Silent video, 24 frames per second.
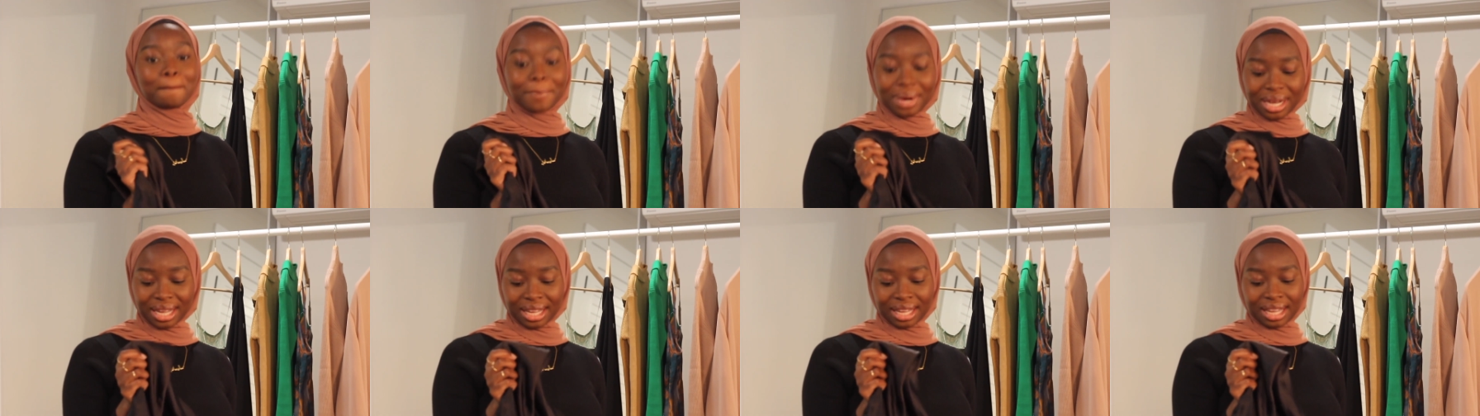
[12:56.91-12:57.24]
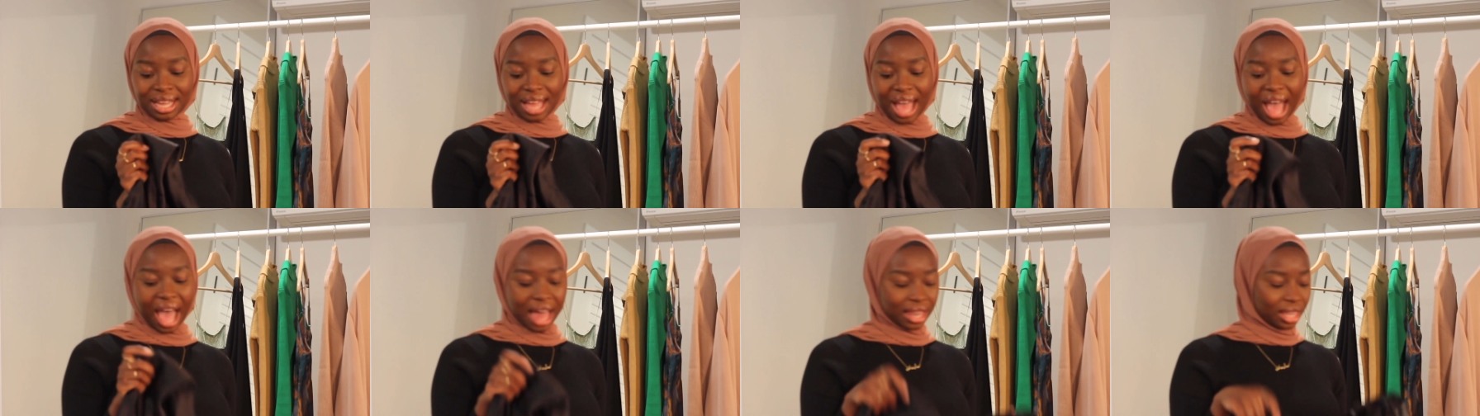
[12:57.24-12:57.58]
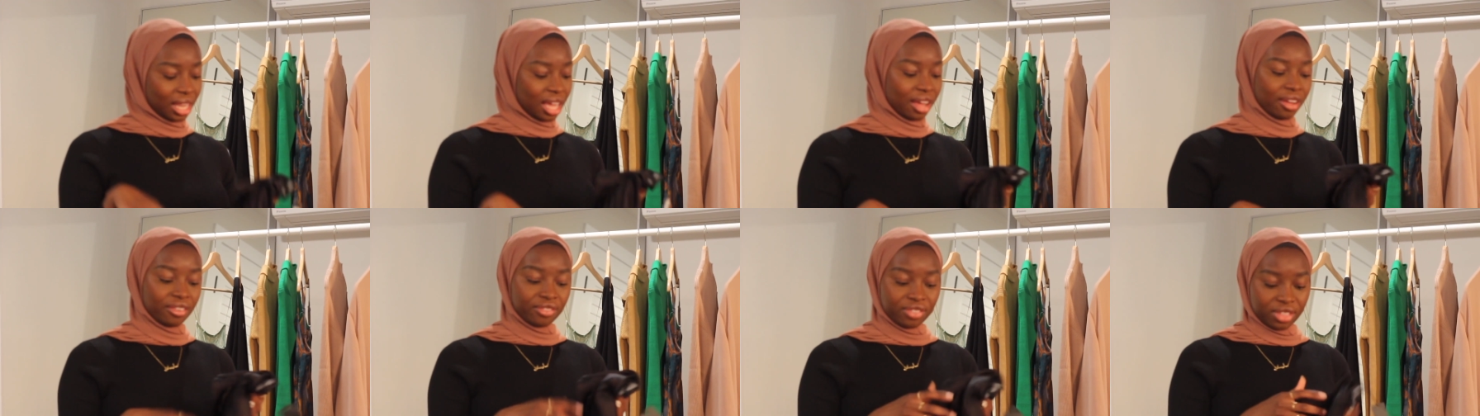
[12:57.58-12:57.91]
but I
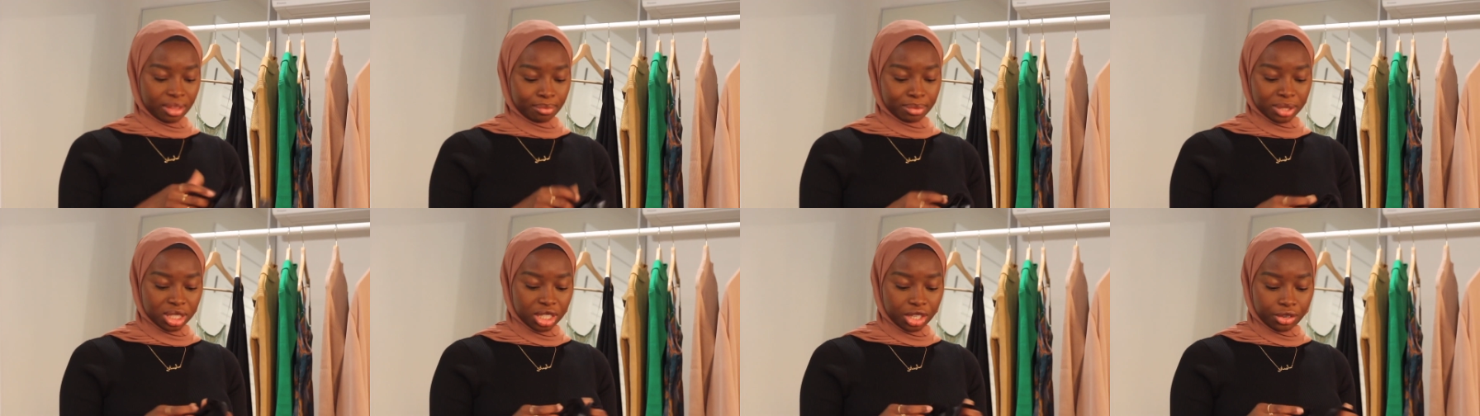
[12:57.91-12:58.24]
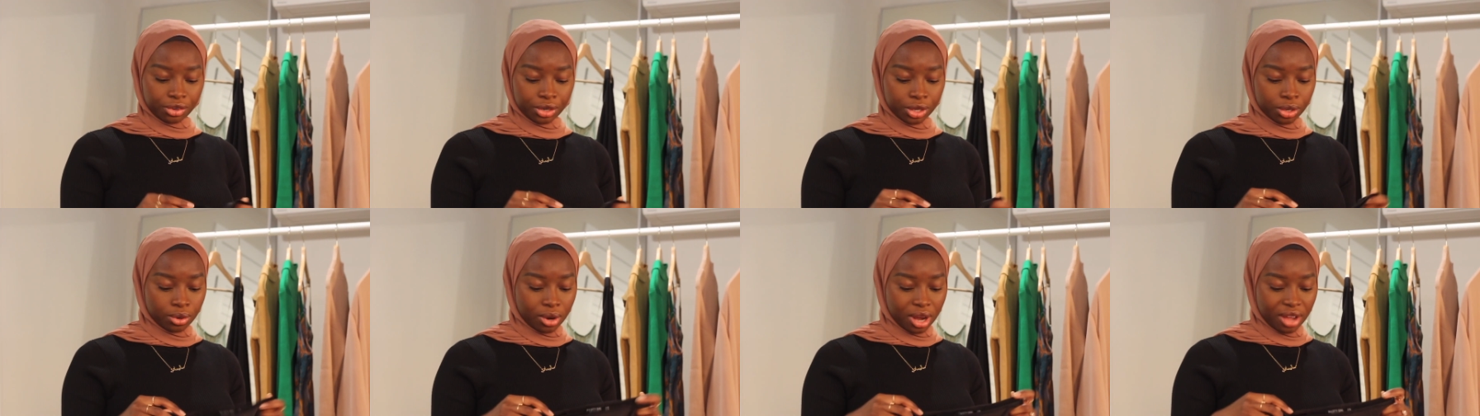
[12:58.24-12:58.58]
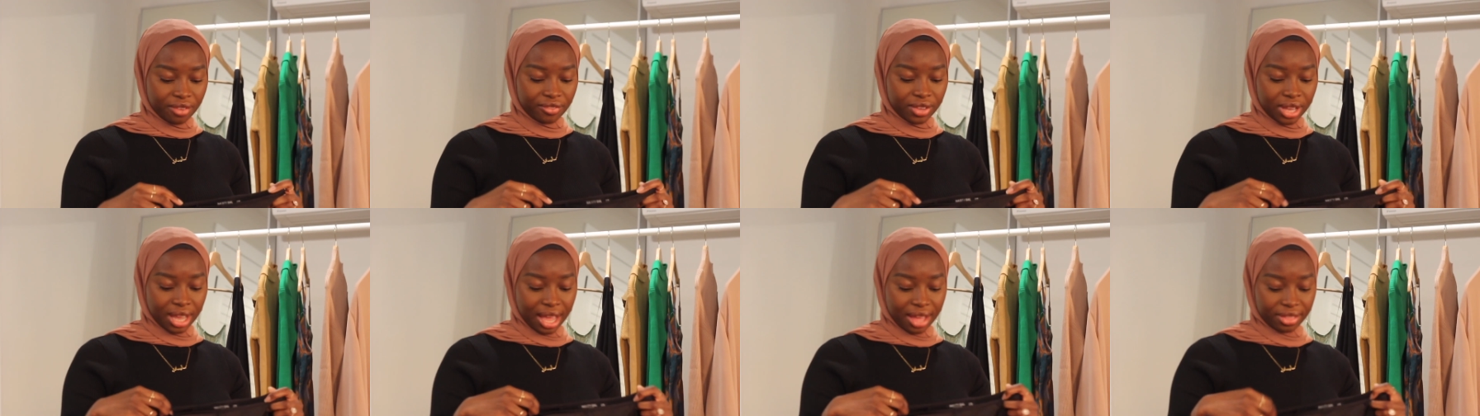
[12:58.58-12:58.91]
love the material of it.